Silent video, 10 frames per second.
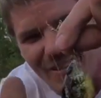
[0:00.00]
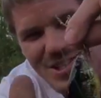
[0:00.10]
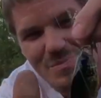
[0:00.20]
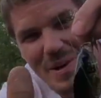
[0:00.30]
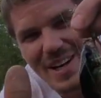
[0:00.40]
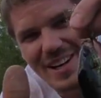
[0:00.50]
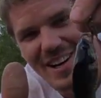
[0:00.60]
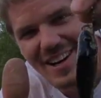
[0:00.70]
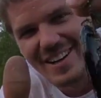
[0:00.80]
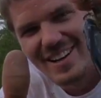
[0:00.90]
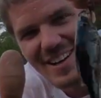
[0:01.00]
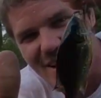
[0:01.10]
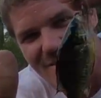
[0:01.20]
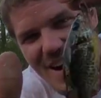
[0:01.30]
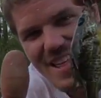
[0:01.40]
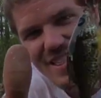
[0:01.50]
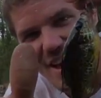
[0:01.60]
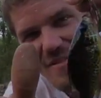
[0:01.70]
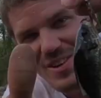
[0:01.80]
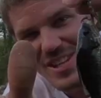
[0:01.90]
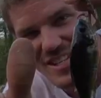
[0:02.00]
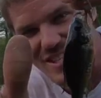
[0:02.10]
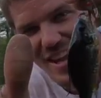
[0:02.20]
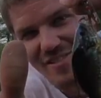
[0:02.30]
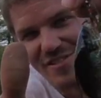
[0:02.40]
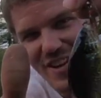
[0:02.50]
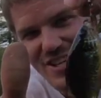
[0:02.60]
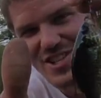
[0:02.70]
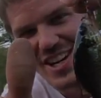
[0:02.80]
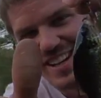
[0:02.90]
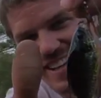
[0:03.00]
What's bigger, my thumb or this sunfish?